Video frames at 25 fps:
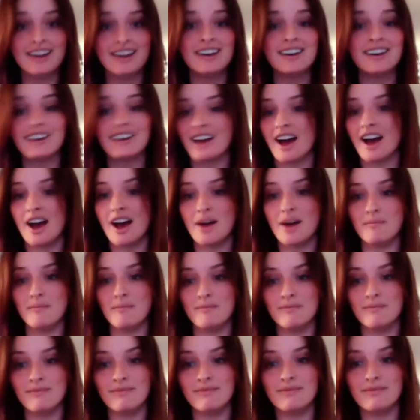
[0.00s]

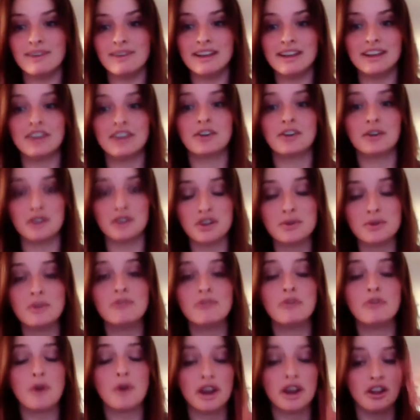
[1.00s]
um, you you
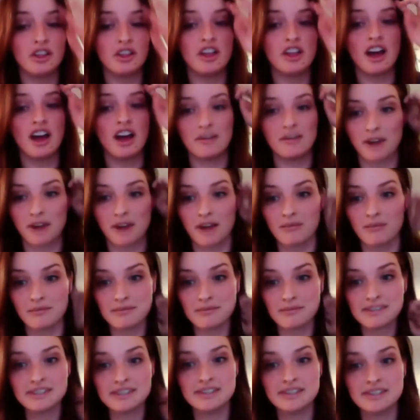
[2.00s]
avoid a lot of
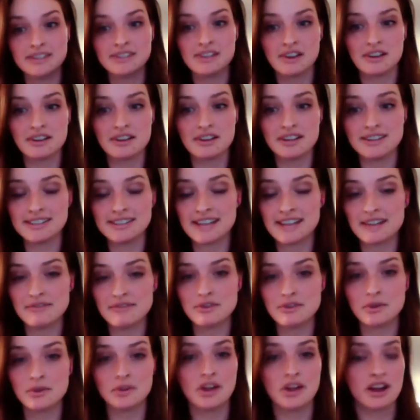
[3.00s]
problems, and it it saves
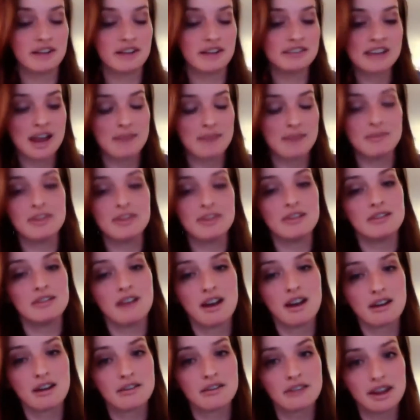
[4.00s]
you a lot of time in the
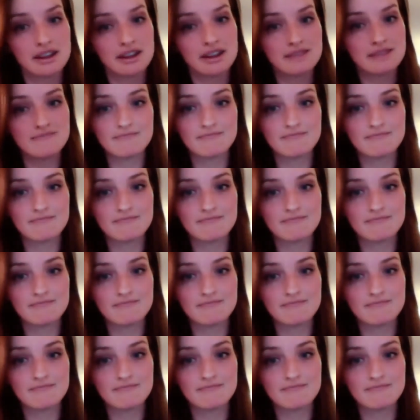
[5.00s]
long run.